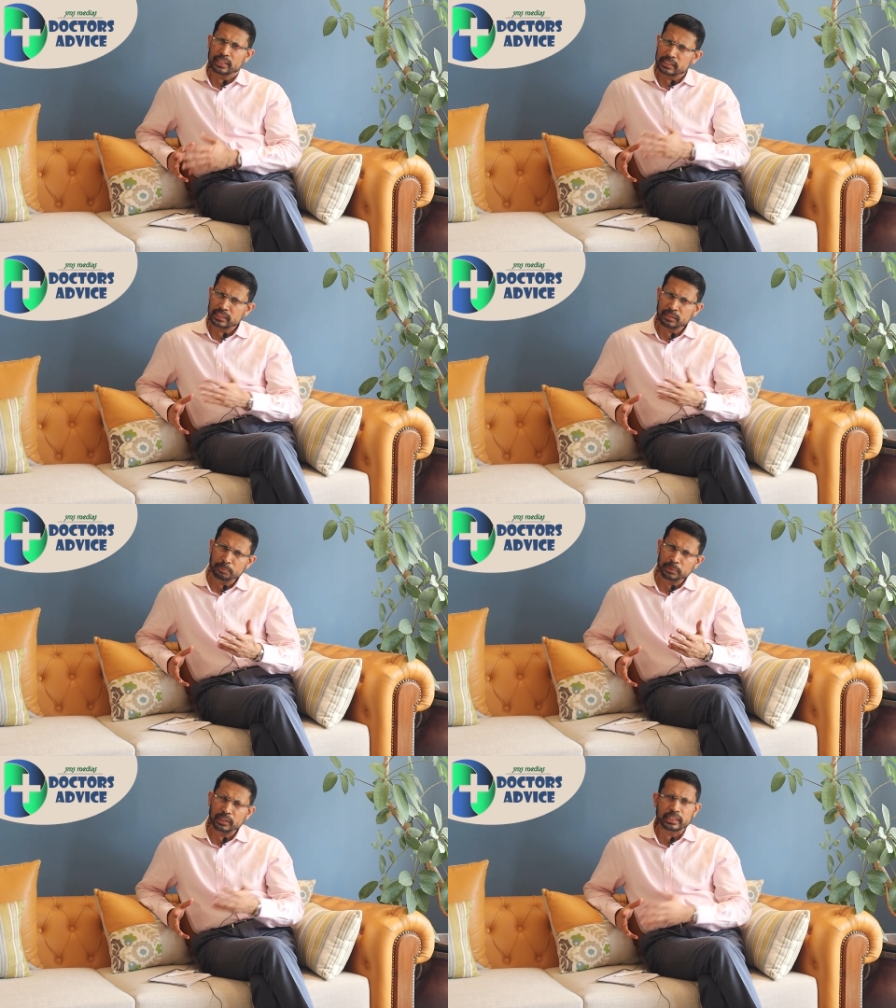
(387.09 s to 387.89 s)

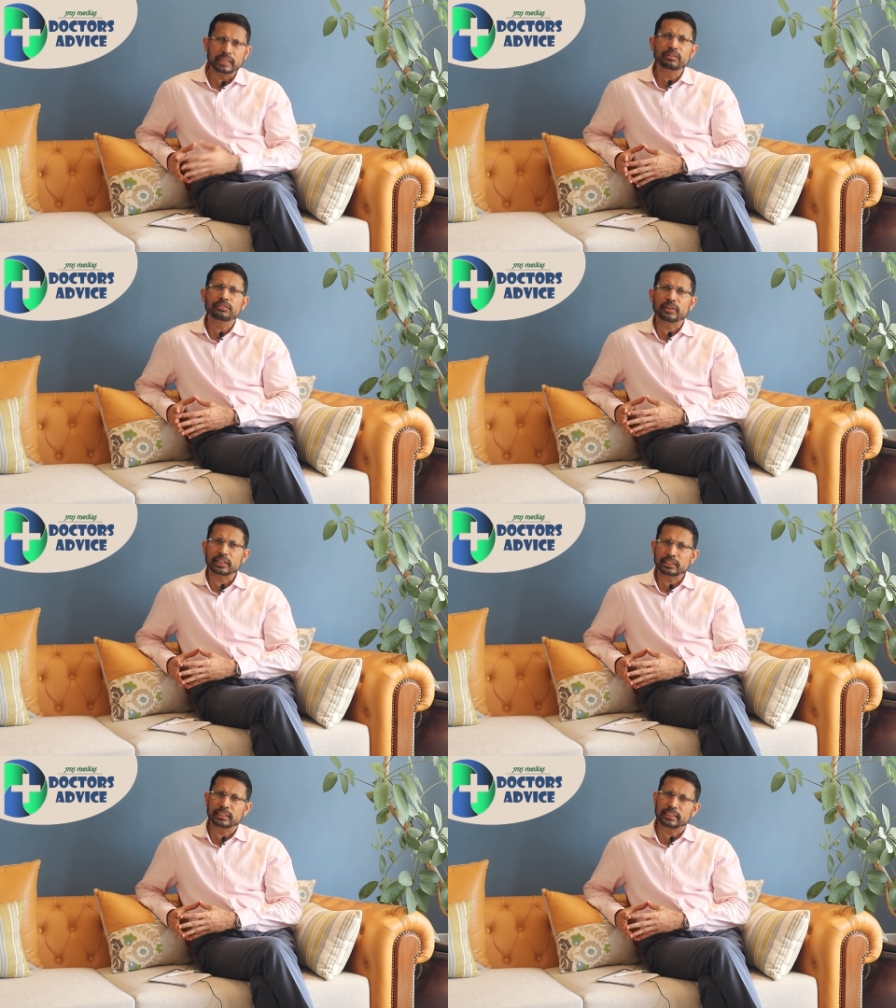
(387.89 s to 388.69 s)
Simple liver
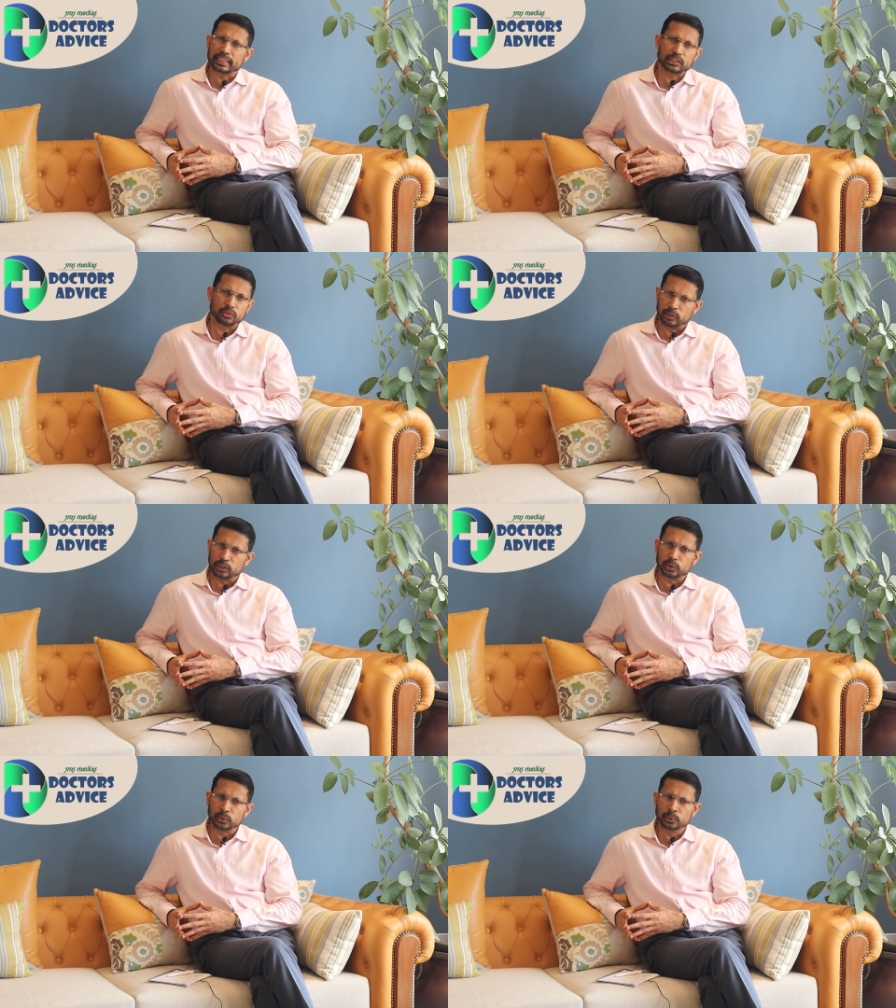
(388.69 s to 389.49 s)
function tests
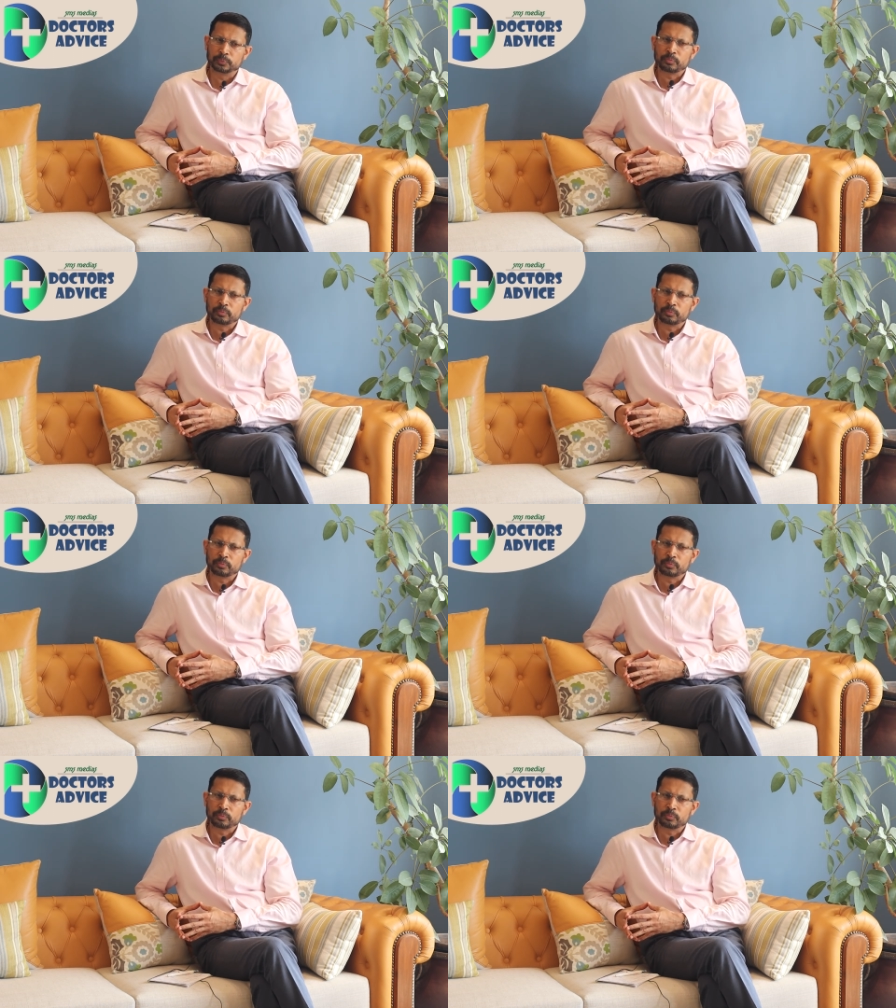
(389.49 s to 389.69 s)
will do.